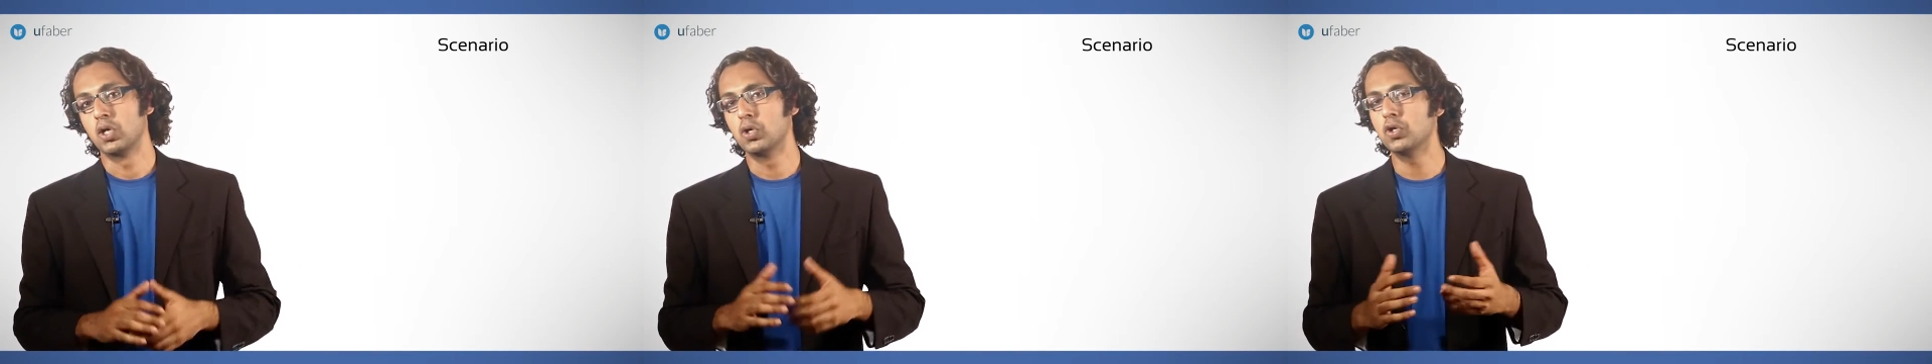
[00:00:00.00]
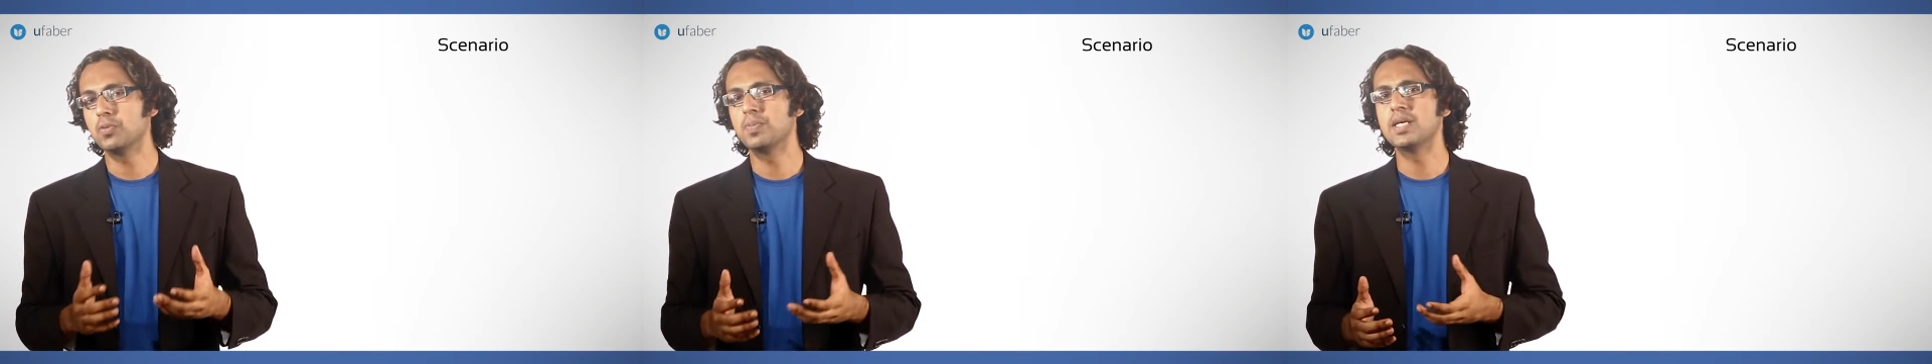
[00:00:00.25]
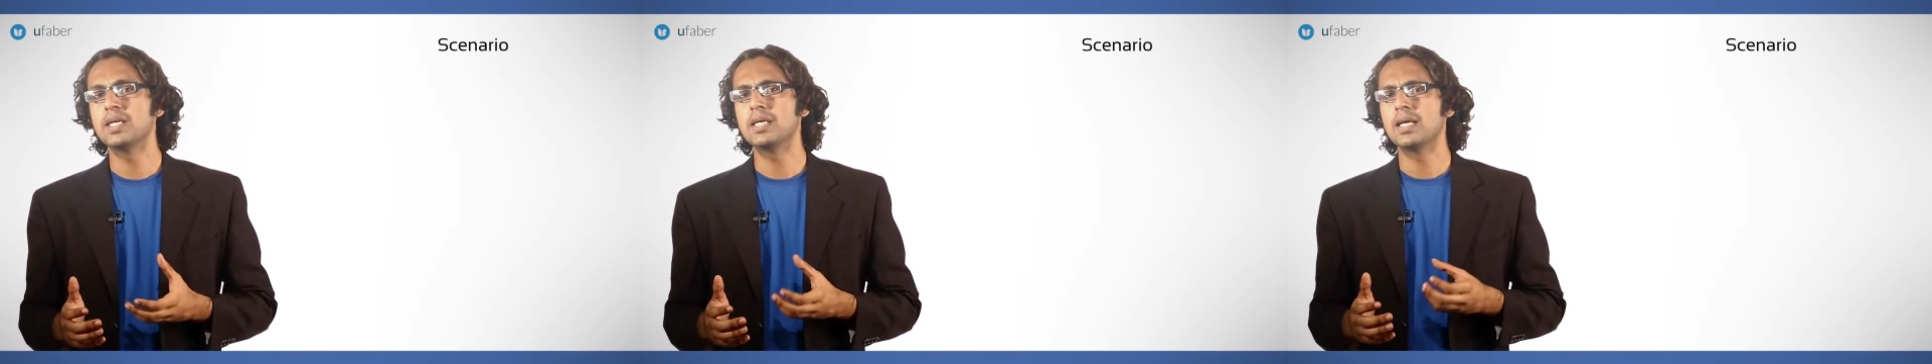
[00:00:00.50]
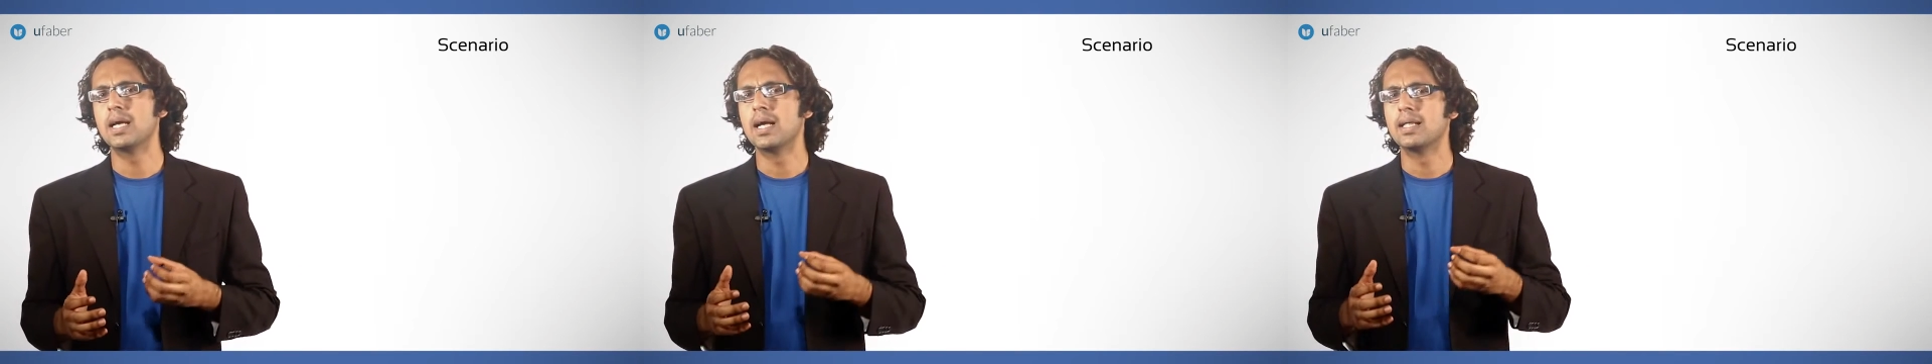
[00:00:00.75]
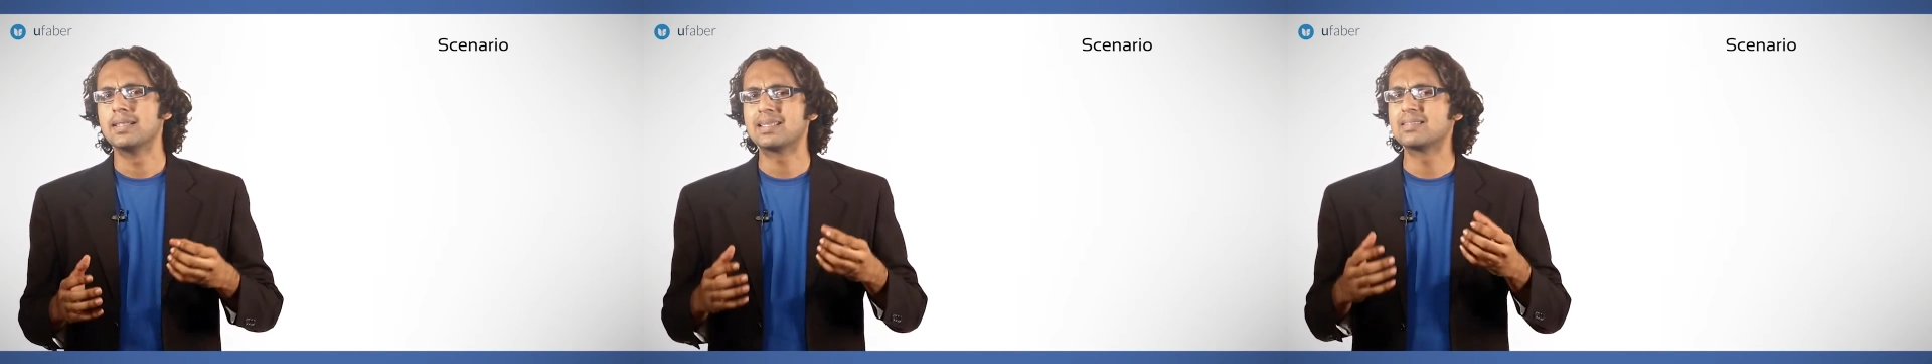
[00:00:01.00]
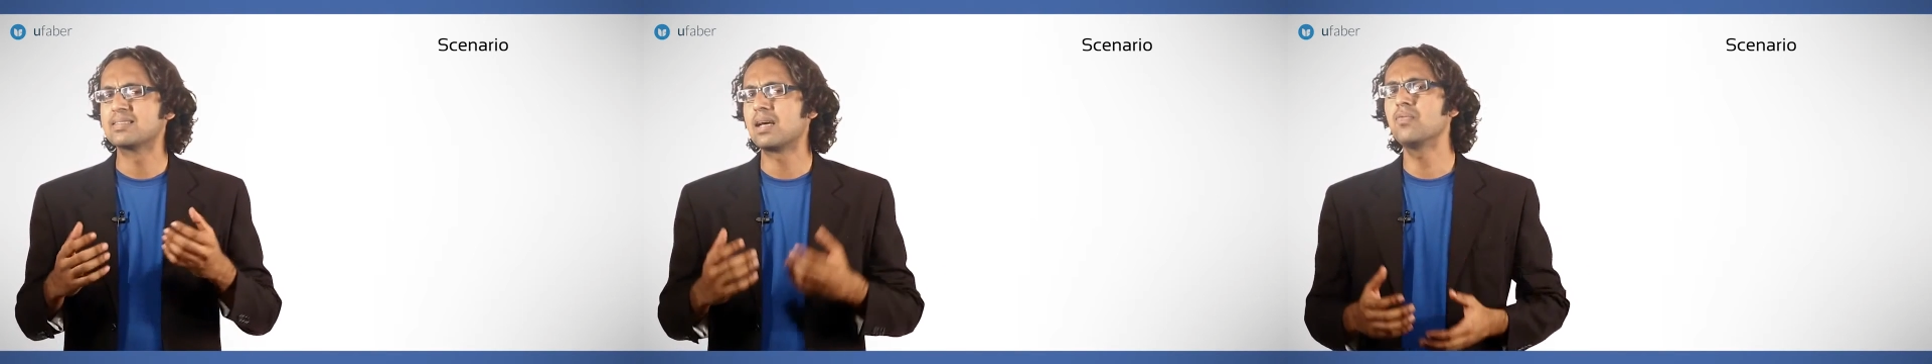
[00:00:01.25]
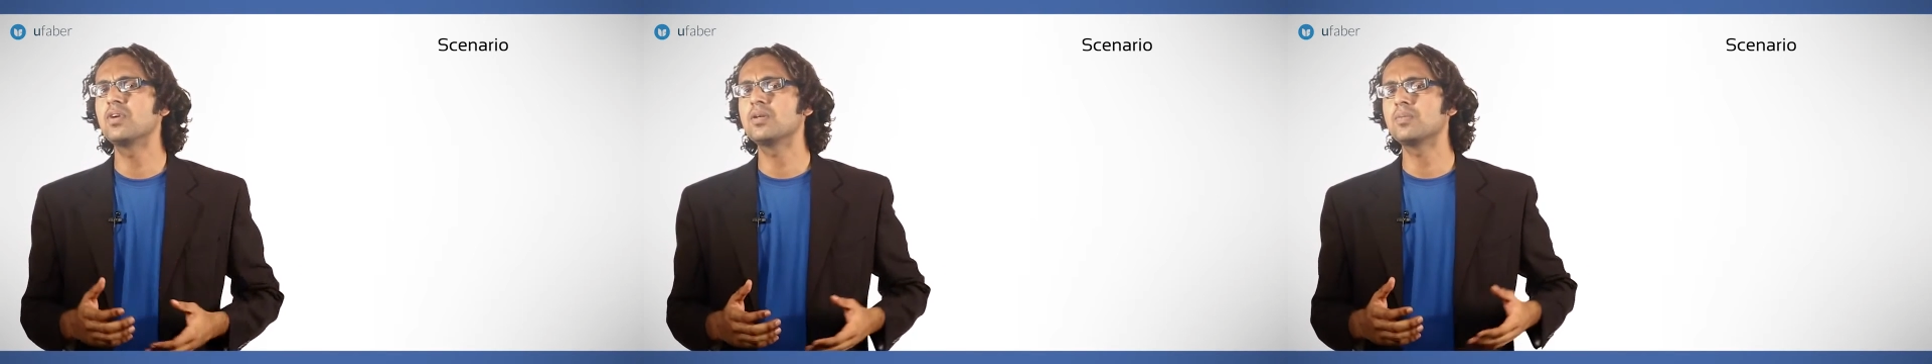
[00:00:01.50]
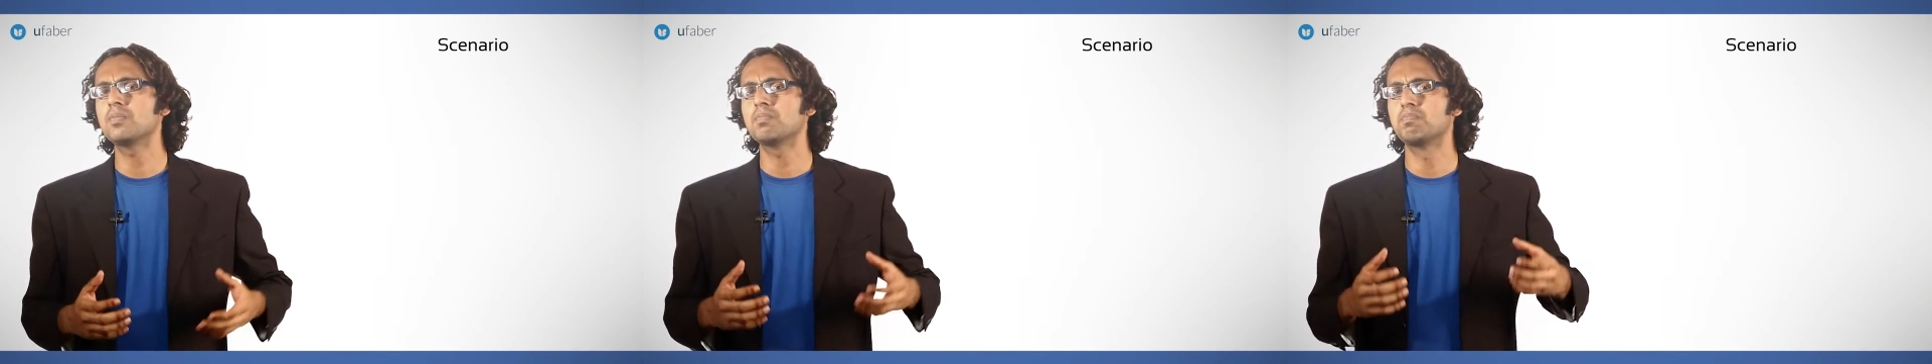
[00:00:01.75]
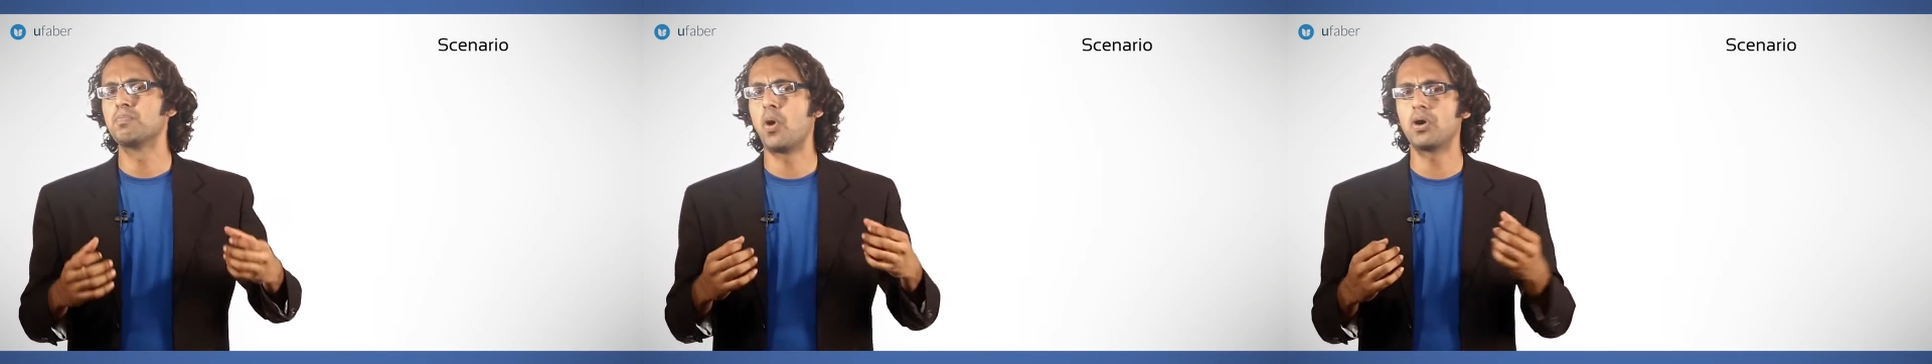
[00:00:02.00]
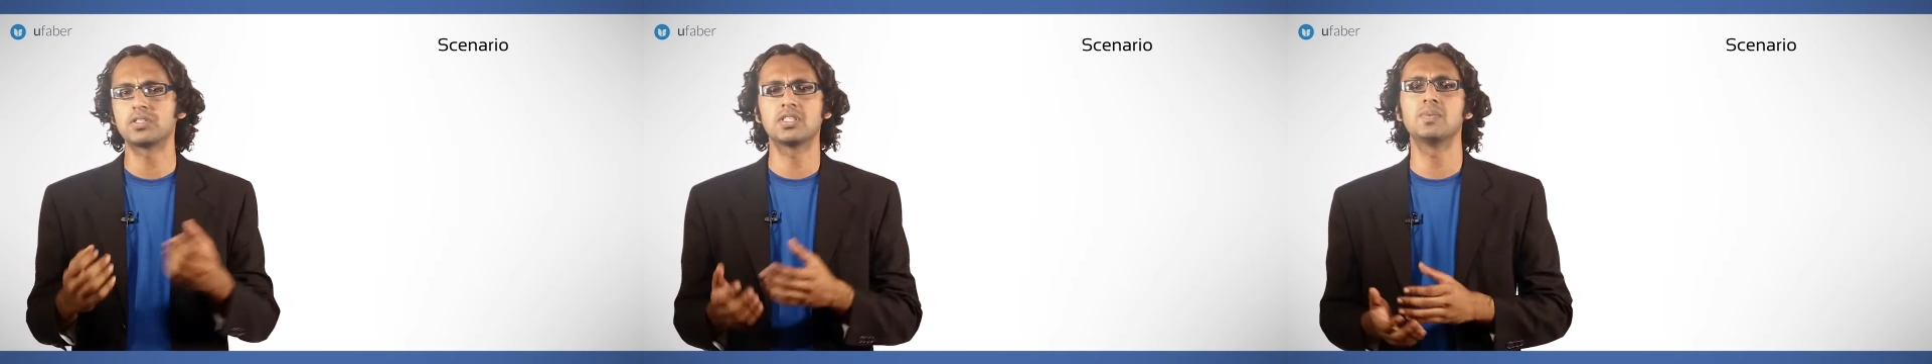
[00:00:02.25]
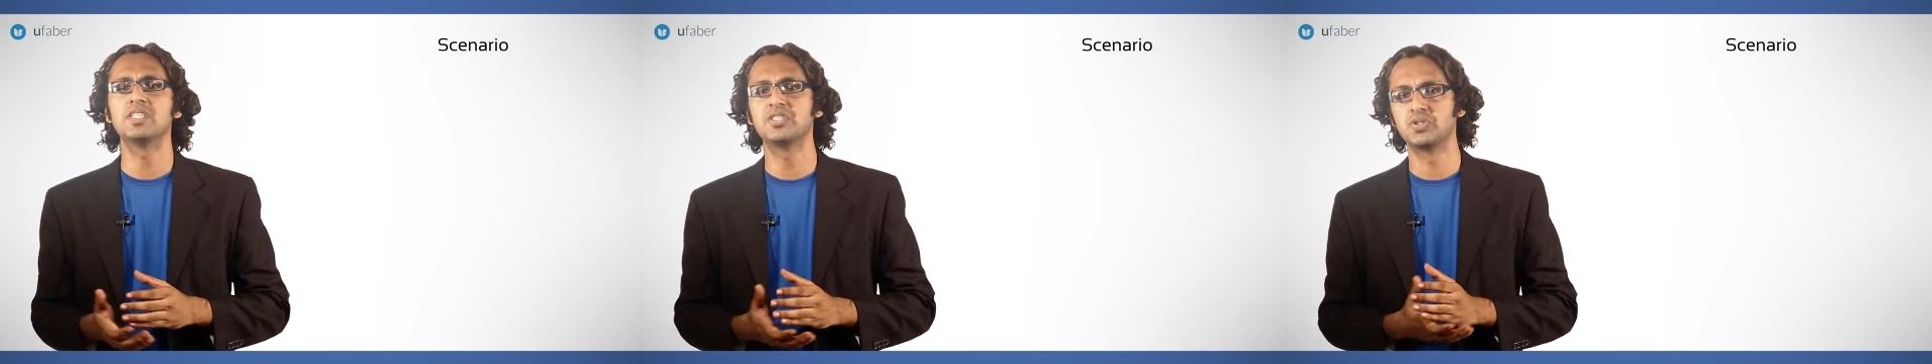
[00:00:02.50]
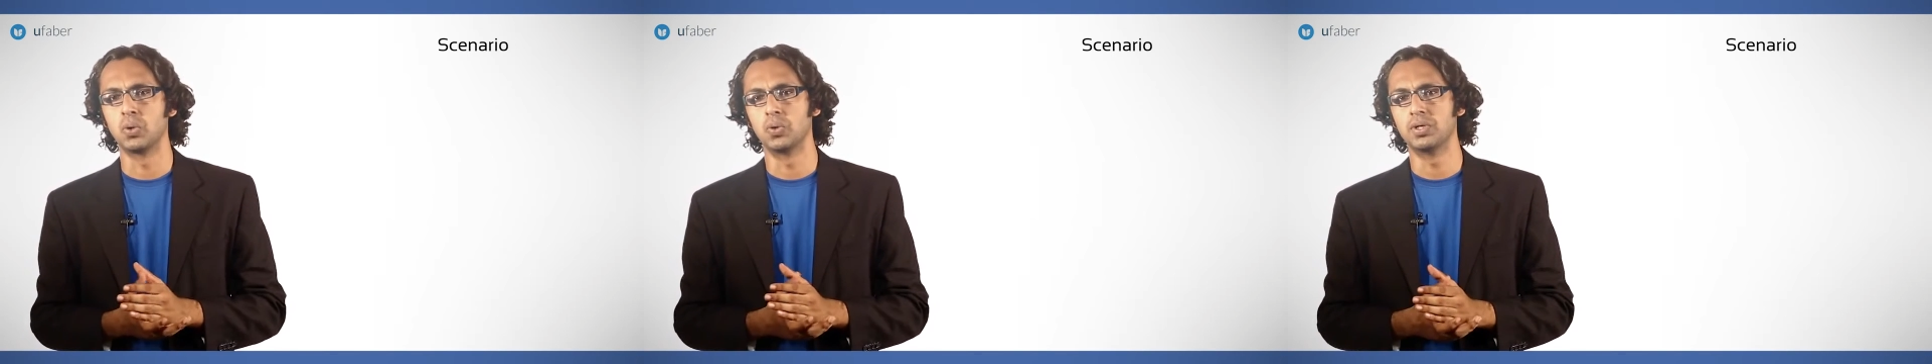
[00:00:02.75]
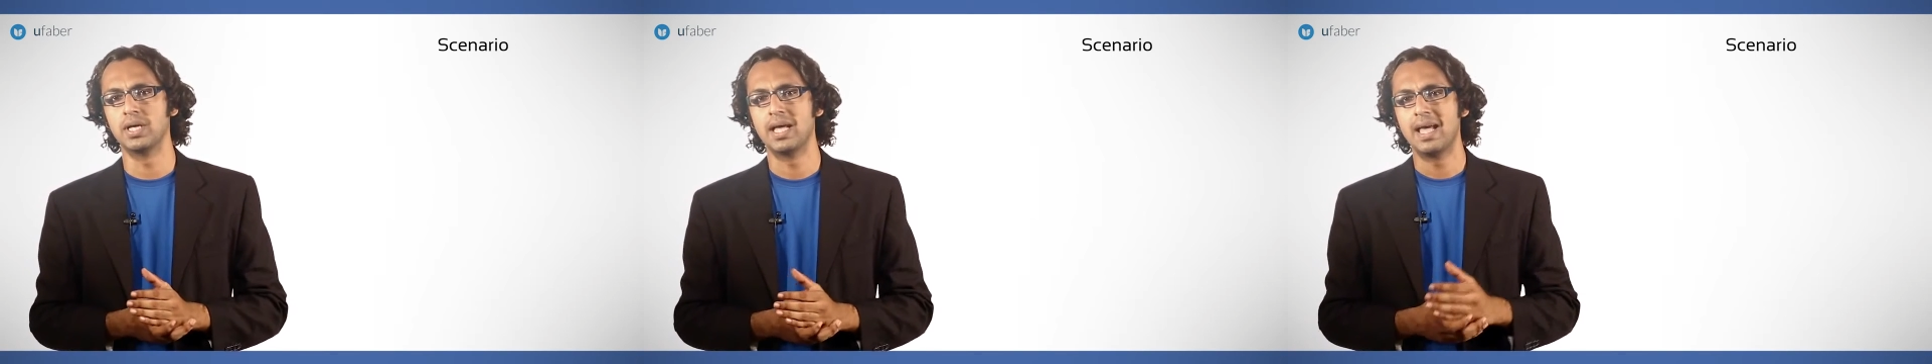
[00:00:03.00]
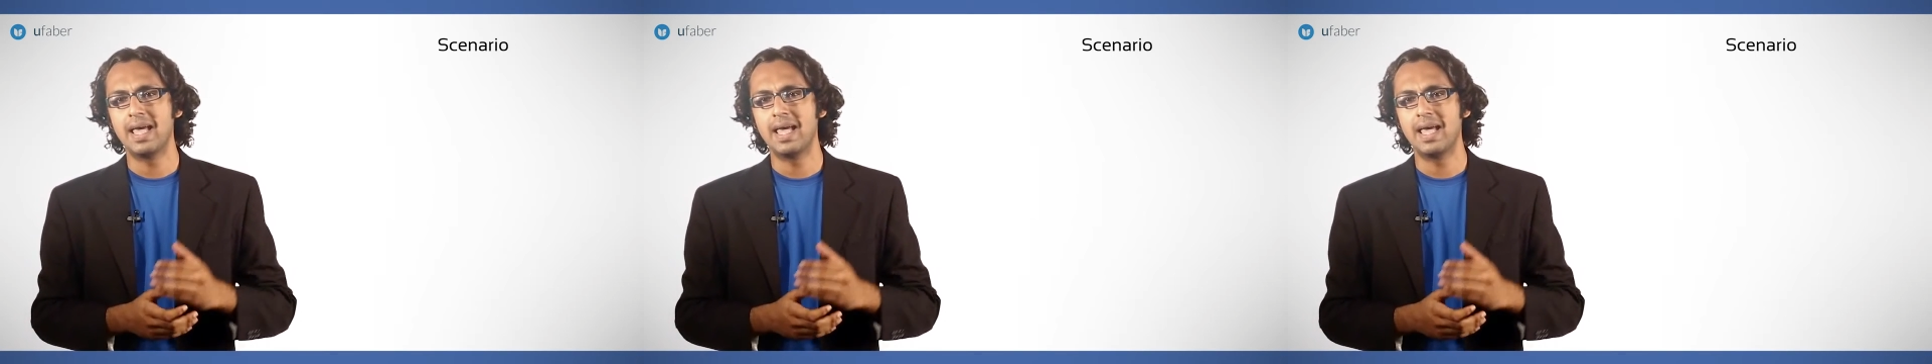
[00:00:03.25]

could be that someone possibly stored